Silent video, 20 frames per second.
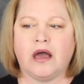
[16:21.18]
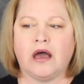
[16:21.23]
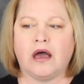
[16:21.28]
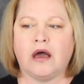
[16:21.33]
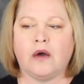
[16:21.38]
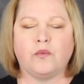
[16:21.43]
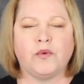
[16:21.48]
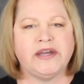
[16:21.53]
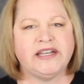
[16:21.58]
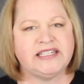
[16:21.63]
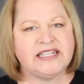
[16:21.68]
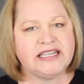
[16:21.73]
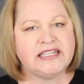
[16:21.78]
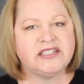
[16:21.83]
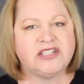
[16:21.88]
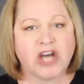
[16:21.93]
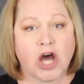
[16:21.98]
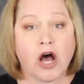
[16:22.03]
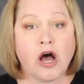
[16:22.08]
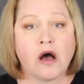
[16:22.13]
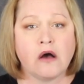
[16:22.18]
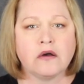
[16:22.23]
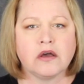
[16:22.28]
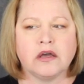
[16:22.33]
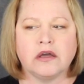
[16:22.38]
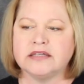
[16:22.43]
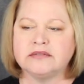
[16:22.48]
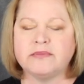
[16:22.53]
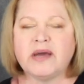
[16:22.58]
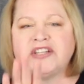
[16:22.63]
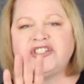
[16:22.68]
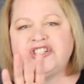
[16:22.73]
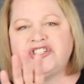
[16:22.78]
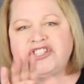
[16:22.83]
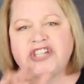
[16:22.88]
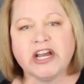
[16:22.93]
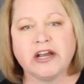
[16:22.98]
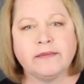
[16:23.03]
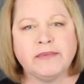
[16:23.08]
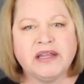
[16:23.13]
uh, we did talk. As much as
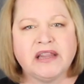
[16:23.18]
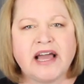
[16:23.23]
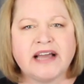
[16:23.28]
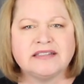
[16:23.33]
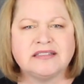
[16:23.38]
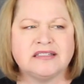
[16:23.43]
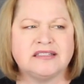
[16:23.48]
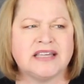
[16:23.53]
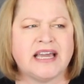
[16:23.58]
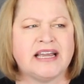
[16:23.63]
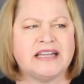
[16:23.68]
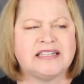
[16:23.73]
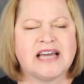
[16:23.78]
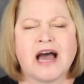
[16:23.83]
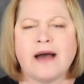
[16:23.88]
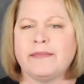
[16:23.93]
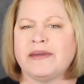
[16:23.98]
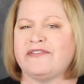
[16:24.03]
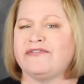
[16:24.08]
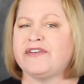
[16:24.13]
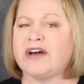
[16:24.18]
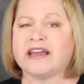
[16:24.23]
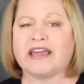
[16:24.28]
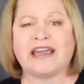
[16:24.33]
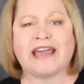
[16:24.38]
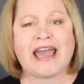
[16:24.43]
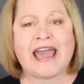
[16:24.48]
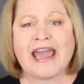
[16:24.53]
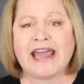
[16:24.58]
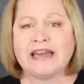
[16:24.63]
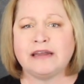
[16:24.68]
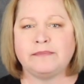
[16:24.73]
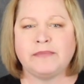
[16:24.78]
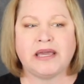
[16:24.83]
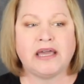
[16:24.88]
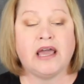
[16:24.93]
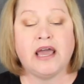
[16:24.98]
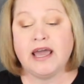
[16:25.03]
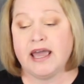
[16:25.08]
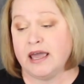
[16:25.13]
Jeremy likes to say Tommy fucking hated
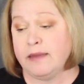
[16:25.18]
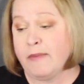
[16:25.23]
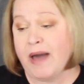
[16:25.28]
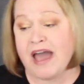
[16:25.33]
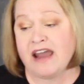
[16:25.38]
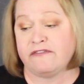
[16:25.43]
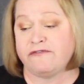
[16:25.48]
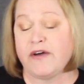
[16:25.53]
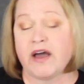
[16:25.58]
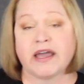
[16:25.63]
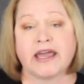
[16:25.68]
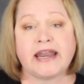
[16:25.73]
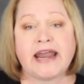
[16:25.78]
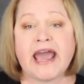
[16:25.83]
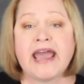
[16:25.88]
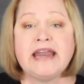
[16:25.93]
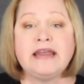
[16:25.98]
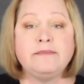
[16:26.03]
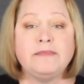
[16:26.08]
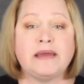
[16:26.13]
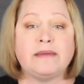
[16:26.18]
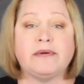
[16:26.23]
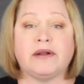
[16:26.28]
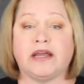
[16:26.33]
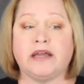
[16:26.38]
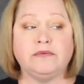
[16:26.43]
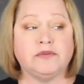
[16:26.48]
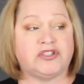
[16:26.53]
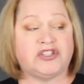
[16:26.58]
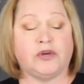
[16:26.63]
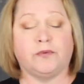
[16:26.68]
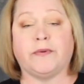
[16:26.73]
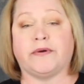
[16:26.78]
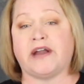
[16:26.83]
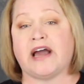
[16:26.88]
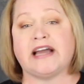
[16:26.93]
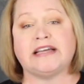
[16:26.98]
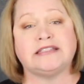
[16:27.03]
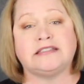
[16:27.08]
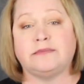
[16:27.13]
me, he might have fucking hated me, but he was super
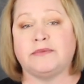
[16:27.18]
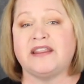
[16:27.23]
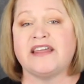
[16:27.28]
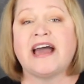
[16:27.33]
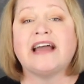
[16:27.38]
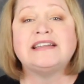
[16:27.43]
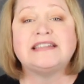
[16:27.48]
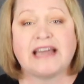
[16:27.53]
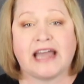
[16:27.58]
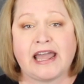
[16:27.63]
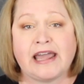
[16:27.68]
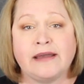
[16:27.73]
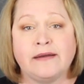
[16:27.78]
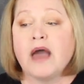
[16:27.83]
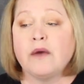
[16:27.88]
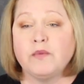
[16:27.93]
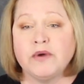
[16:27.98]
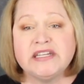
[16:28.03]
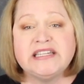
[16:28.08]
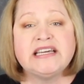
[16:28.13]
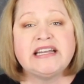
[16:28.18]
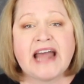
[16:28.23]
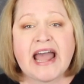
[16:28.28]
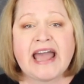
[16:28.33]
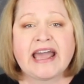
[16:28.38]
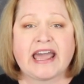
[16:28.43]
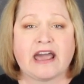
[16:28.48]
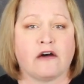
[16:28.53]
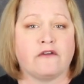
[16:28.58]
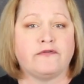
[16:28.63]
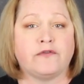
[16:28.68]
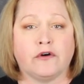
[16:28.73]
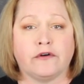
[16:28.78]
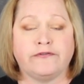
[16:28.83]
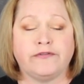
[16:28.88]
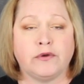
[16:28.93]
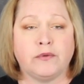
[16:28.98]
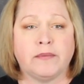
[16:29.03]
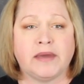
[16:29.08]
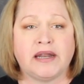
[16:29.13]
nice to me that day. And we did hang out for a
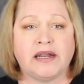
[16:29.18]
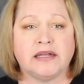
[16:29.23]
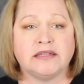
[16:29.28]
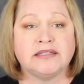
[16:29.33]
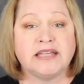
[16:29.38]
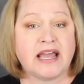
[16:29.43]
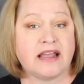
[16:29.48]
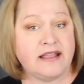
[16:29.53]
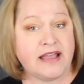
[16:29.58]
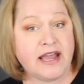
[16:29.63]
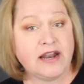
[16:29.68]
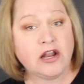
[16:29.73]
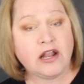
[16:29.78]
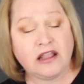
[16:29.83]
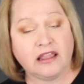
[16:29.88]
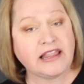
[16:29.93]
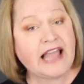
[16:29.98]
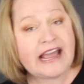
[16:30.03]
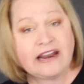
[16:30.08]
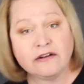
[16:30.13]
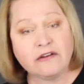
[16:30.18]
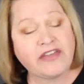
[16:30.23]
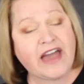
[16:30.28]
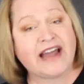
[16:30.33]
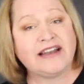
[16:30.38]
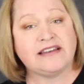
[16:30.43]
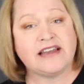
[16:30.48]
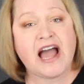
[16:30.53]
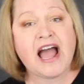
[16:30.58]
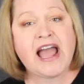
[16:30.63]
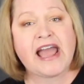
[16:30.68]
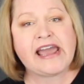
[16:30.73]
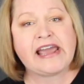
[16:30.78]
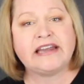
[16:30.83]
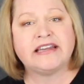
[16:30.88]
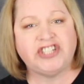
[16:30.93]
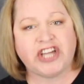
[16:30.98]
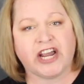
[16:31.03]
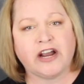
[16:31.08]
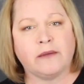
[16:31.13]
few minutes. And then later that
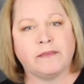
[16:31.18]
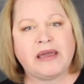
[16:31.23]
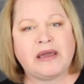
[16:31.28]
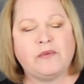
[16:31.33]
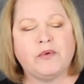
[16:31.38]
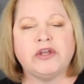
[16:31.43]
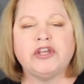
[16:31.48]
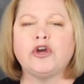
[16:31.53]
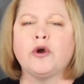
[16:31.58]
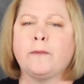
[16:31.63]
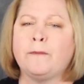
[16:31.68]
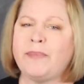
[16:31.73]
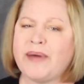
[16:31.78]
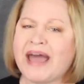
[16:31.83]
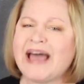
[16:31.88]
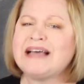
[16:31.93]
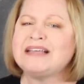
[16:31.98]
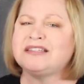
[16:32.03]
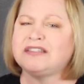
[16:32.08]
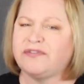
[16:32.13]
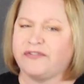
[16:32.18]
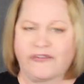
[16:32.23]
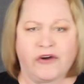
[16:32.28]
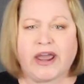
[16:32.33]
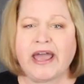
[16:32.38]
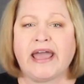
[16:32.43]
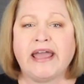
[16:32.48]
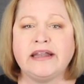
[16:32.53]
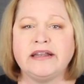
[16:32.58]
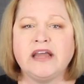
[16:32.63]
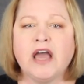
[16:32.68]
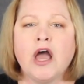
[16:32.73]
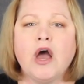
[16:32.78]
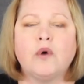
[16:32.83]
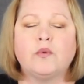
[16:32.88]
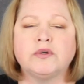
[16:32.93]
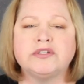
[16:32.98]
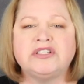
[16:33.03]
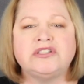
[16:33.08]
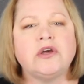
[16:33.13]
night, Jeremy, when your best friend
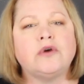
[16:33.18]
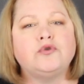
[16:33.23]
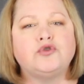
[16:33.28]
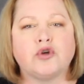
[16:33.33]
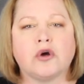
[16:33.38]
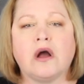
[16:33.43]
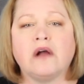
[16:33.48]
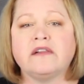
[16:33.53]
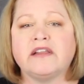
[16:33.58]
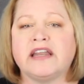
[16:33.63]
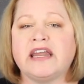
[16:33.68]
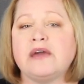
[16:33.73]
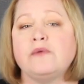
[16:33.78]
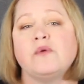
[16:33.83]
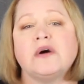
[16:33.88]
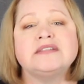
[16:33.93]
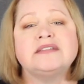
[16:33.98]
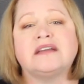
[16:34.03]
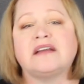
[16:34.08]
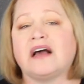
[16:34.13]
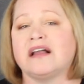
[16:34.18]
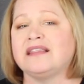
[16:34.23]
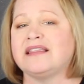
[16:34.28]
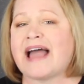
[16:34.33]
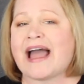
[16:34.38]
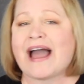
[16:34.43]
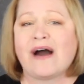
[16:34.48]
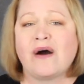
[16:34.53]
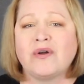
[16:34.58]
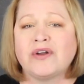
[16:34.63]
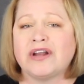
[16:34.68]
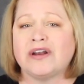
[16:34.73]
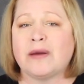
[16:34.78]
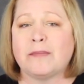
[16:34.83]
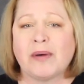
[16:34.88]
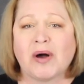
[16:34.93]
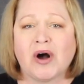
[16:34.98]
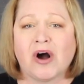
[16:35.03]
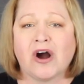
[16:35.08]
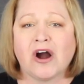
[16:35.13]
was so drunk that he wasn't allowed in a
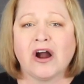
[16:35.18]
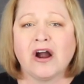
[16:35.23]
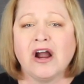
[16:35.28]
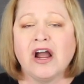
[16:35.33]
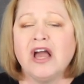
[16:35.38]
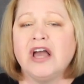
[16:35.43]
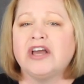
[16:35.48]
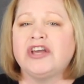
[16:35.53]
bar,